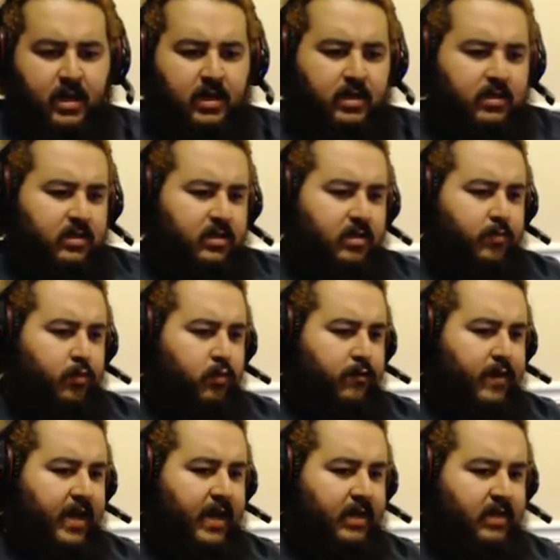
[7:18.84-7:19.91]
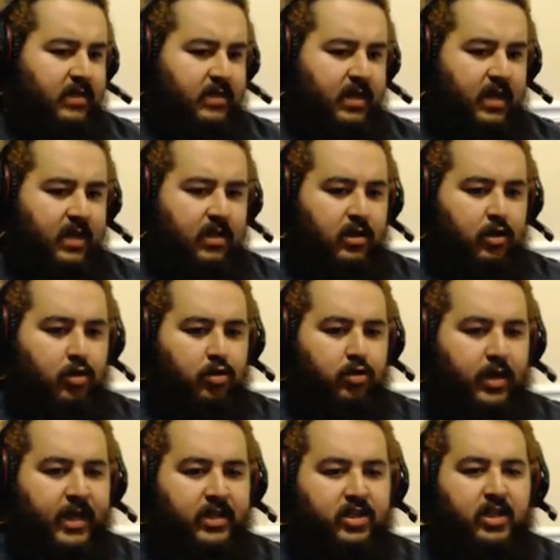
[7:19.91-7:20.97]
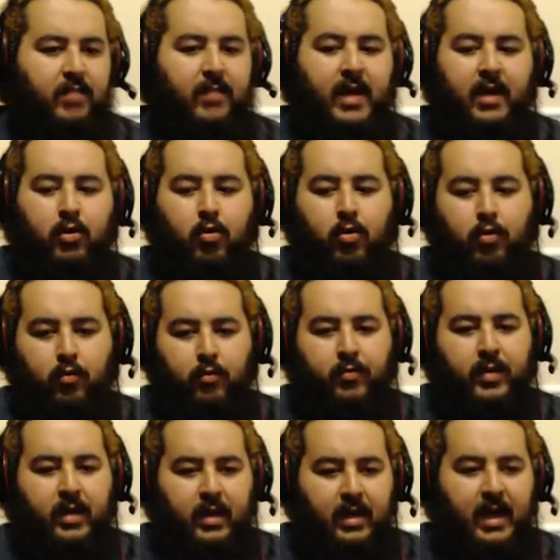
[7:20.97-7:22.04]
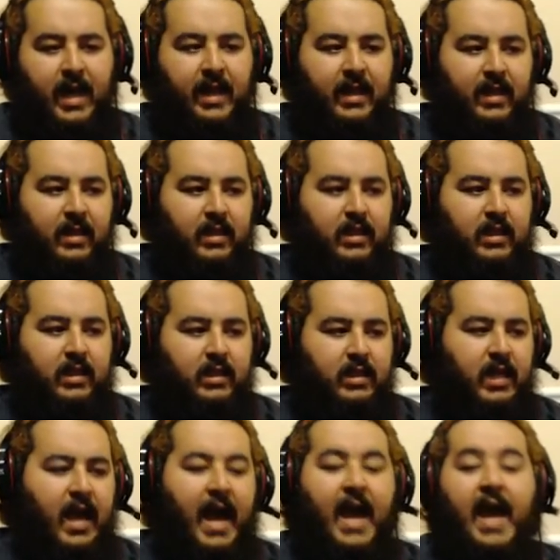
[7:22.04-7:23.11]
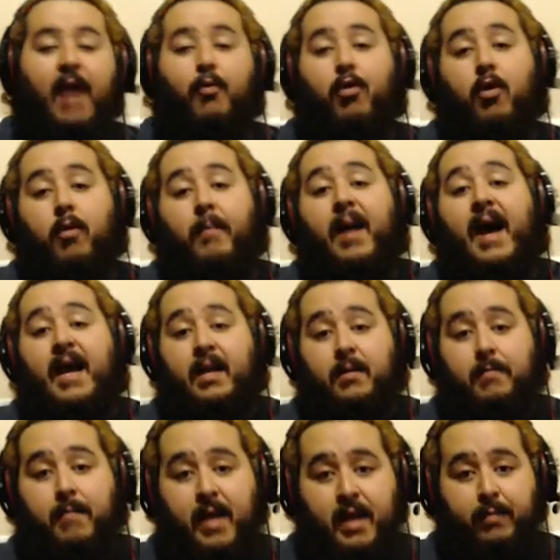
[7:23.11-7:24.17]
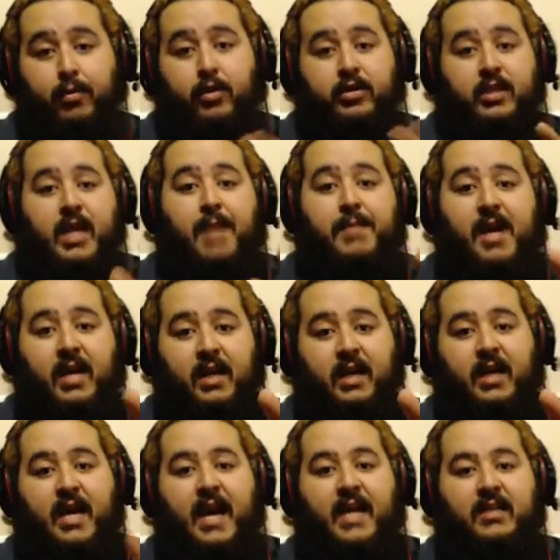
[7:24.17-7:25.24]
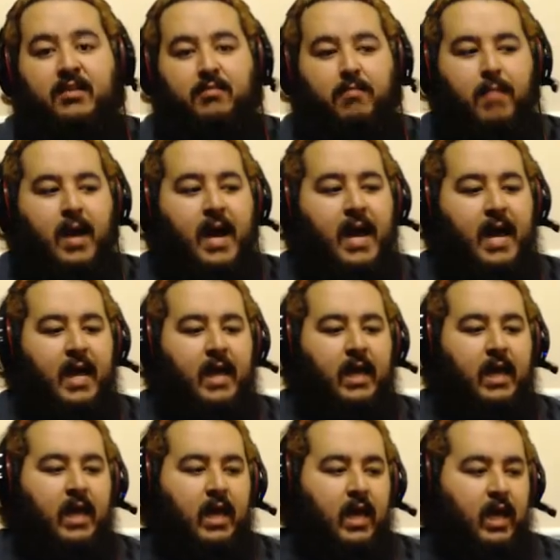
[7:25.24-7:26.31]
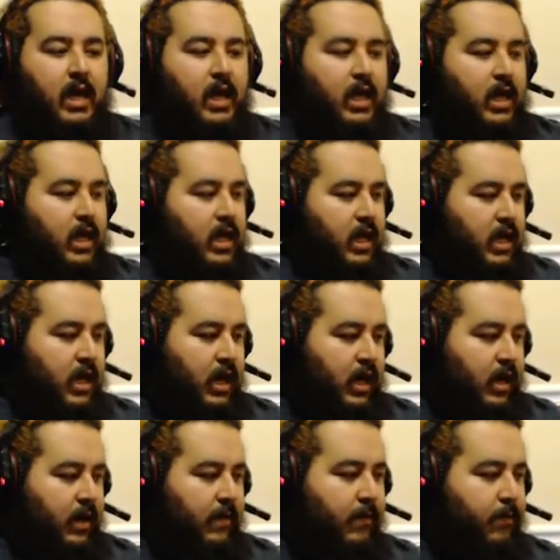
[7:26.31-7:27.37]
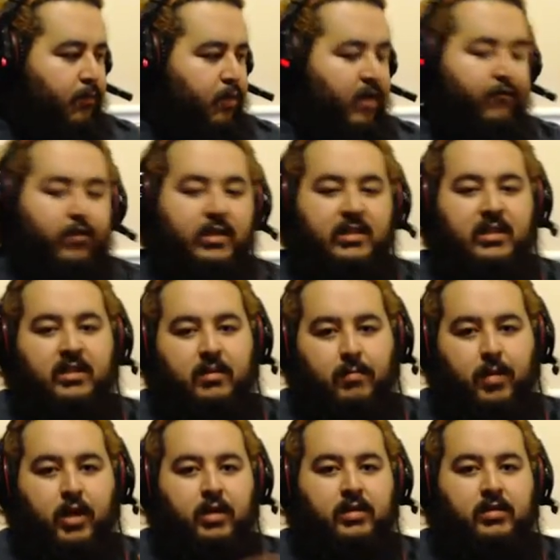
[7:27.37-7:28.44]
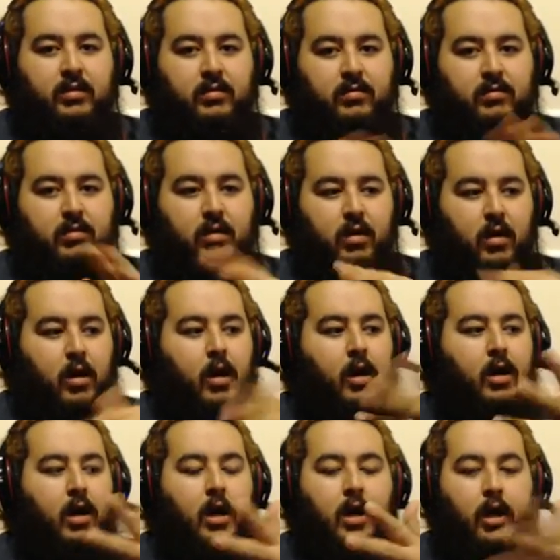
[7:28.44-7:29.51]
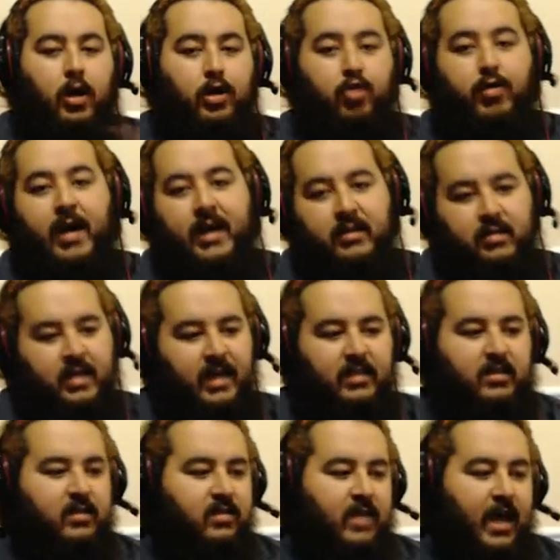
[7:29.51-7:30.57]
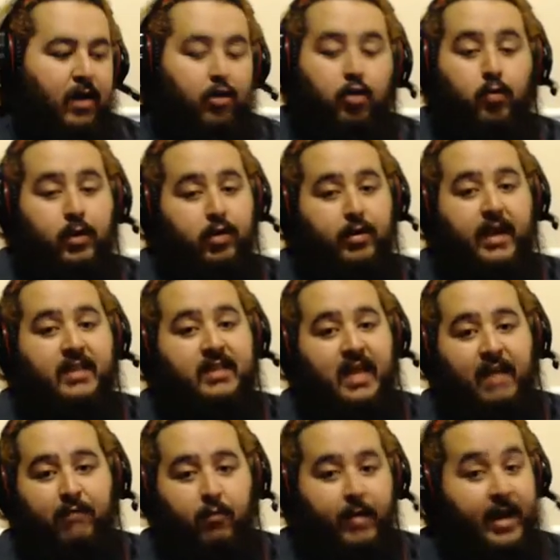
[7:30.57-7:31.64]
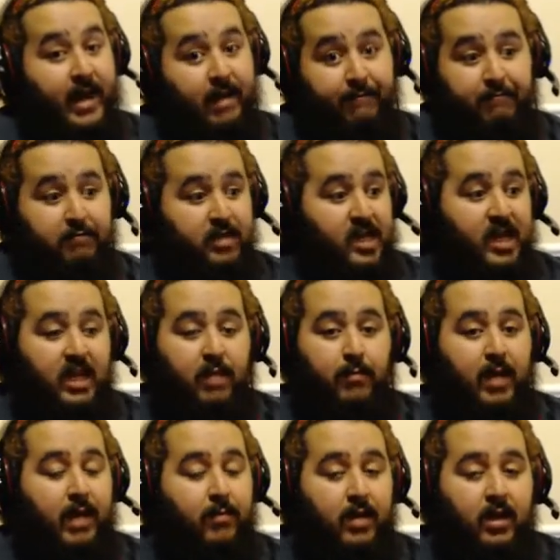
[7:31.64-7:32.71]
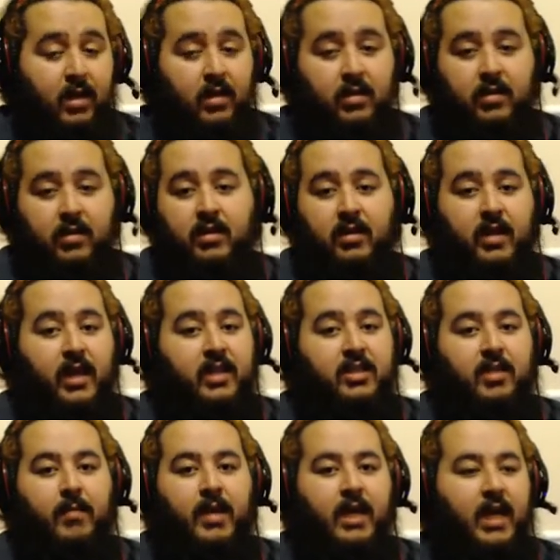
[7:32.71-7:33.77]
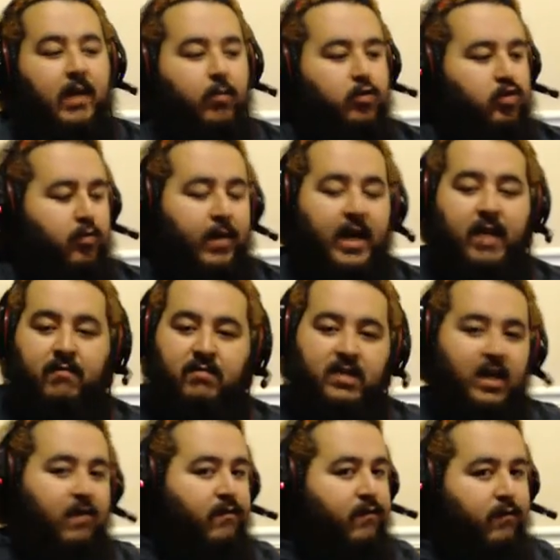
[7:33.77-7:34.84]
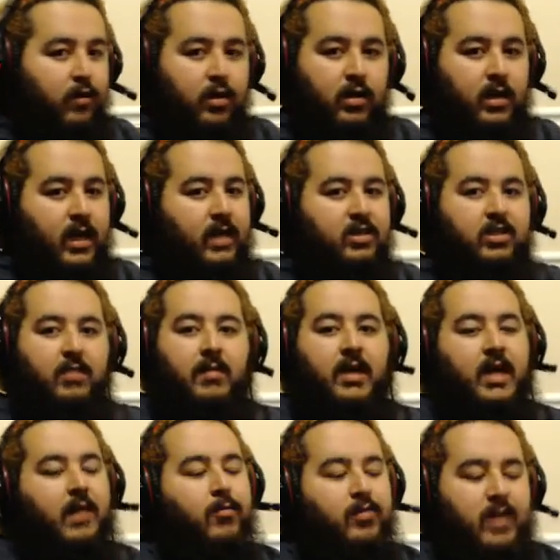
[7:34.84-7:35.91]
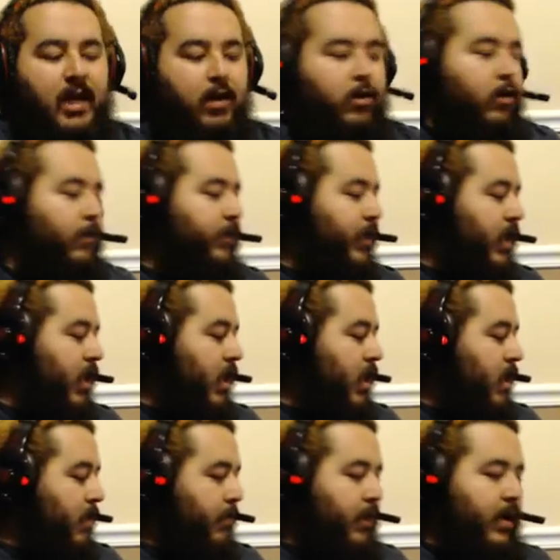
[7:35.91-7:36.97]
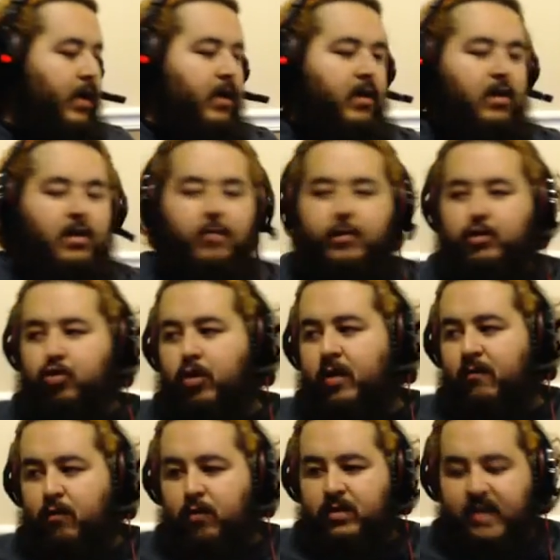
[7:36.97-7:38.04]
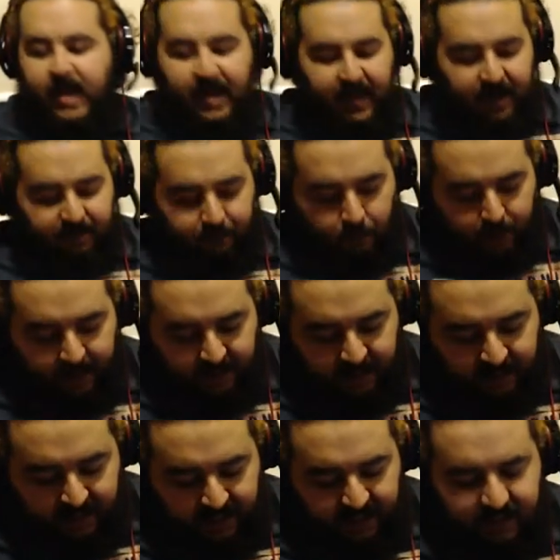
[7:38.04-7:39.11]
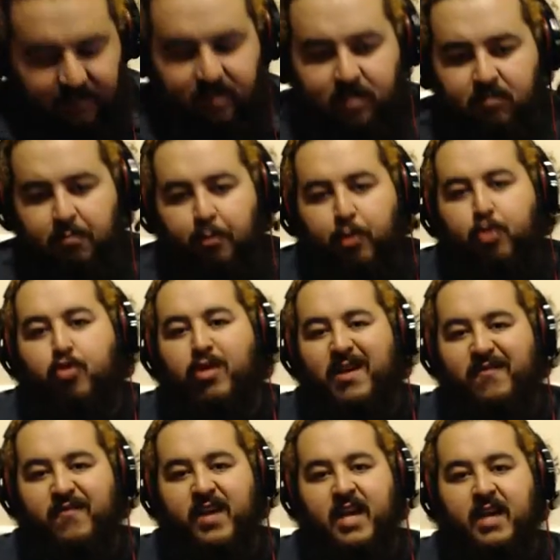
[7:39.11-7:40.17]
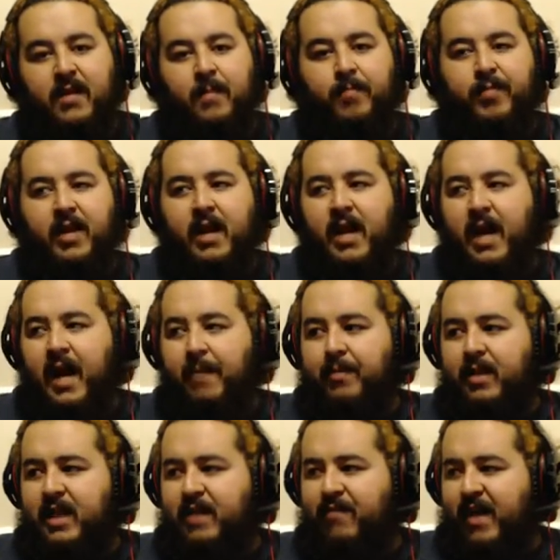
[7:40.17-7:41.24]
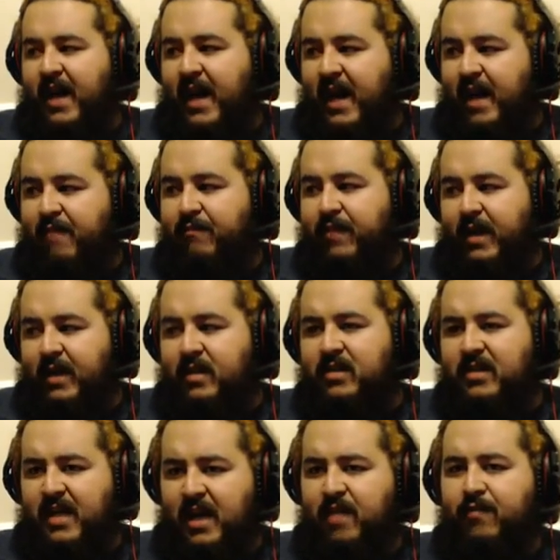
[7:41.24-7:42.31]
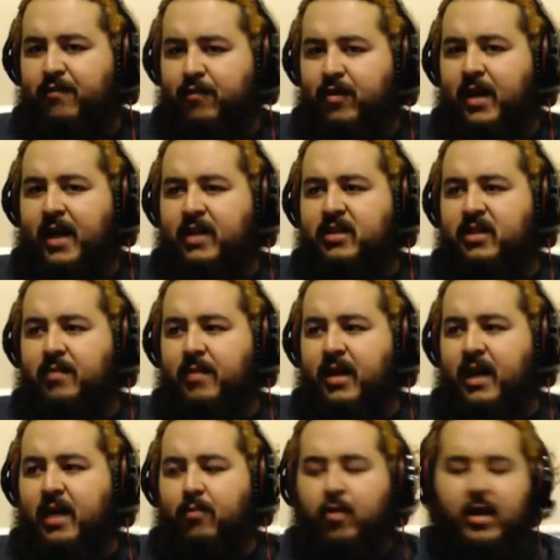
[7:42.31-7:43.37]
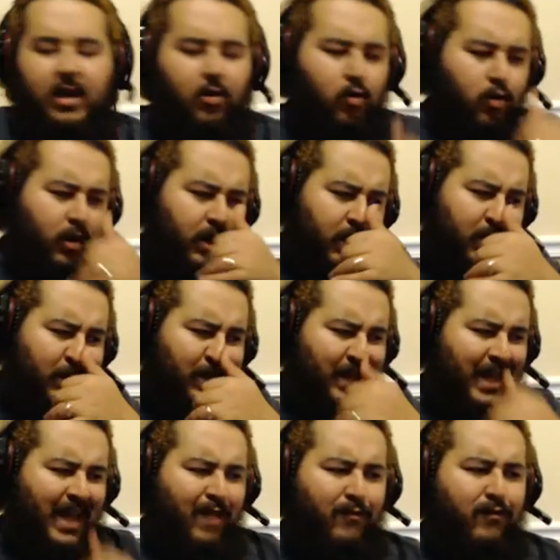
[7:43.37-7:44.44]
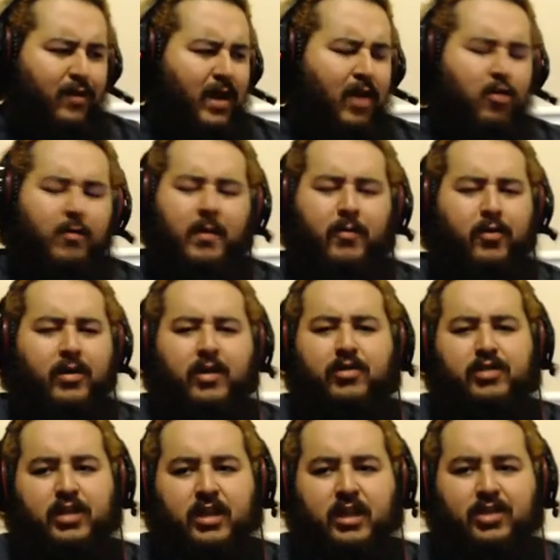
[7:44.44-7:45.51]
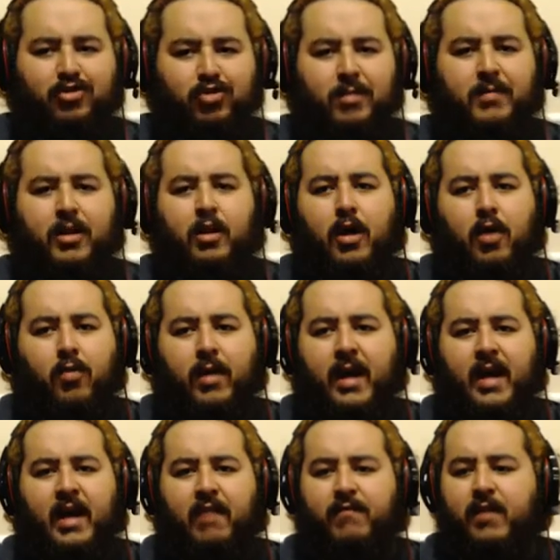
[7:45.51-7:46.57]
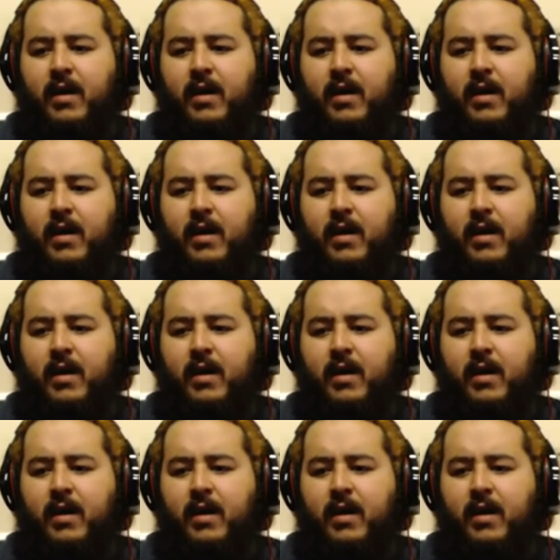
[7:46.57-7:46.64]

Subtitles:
simple fact is that your HDMI cord will be at, mine personally. I'm not going to cast my preferences amongst on you guys. That's, I don't know what you guys have. You might have tiny baby HDMI cables. You might have 10-foot HDMI cables. I don't know. But the majority of the ones I have are at least 3 feet. I believe I have like a 10-foot HDMI cable or a 8-foot. I don't remember. There's an extremely long one I have.